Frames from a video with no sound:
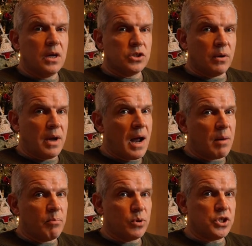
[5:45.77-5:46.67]
So now
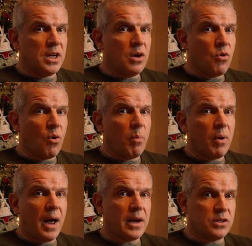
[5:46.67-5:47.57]
I'm pushing it
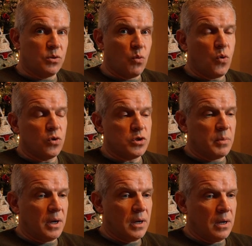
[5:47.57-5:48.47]
up and towards
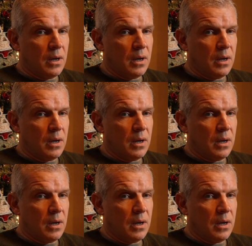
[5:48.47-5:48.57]
me.